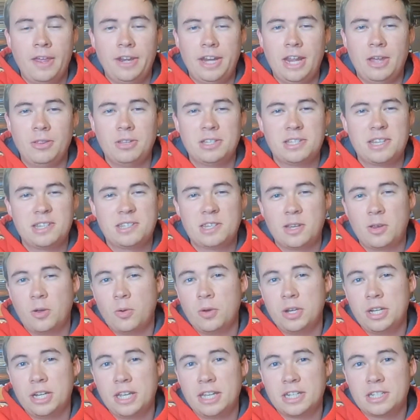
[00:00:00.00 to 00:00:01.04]
Now this isn't
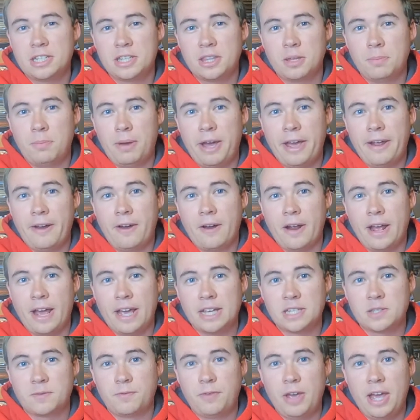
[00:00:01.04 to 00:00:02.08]
going to get to the buyer
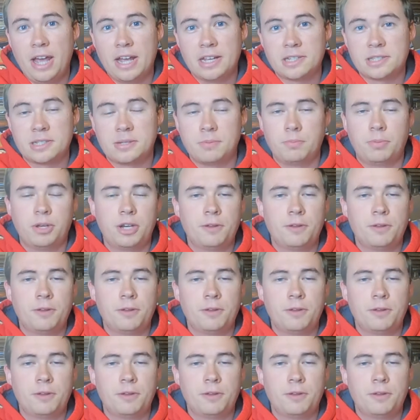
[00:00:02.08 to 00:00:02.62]
as fast,